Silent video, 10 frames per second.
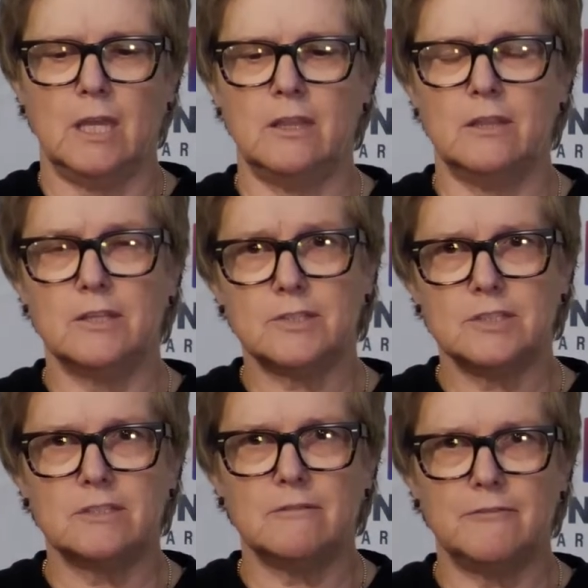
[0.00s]
And this
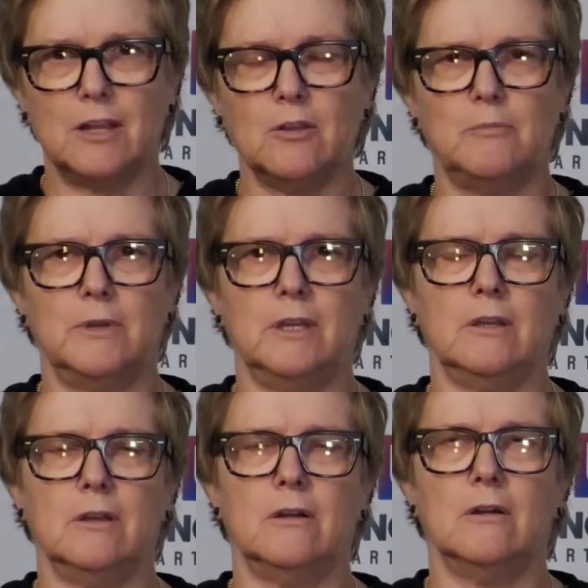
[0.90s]
is
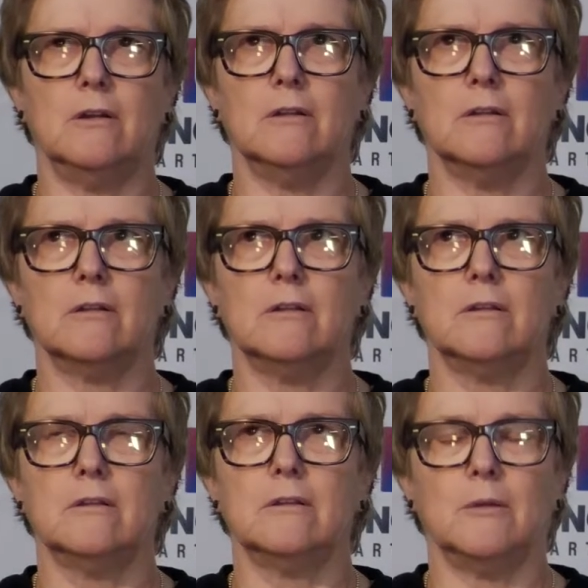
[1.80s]
developing our
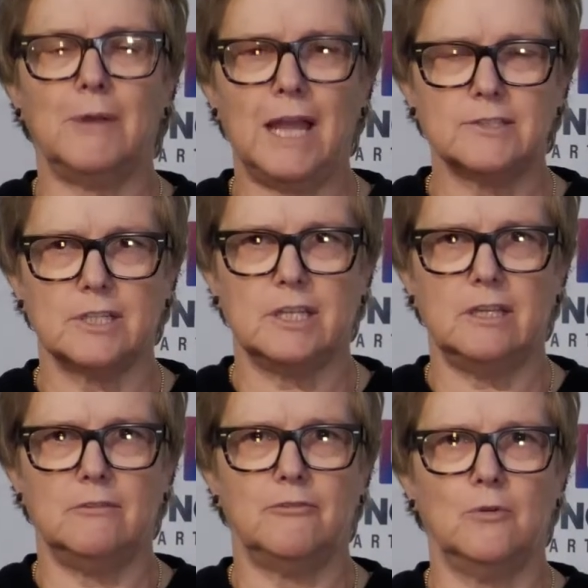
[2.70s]

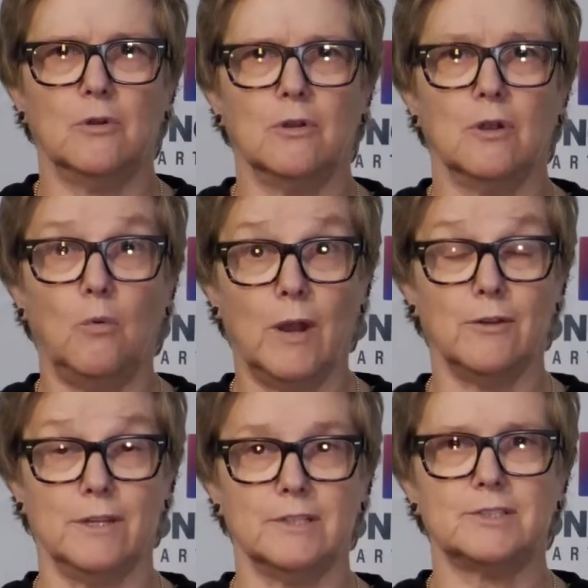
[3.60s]
capacity for
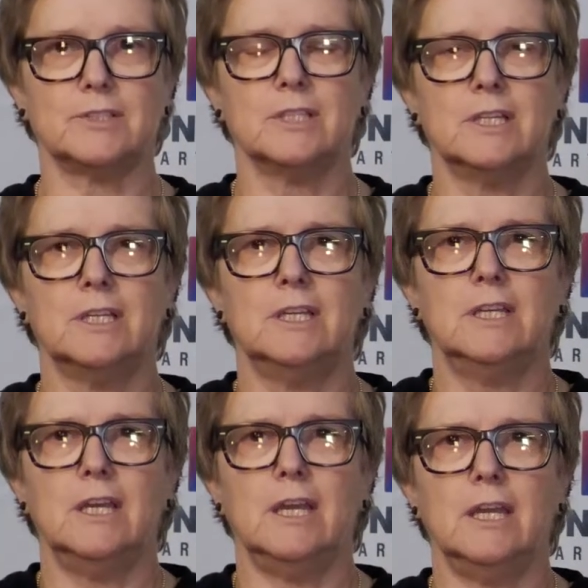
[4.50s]
awareness.
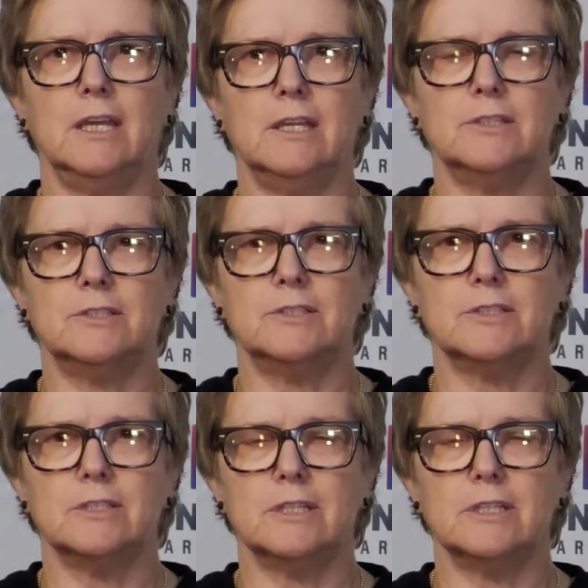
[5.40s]
And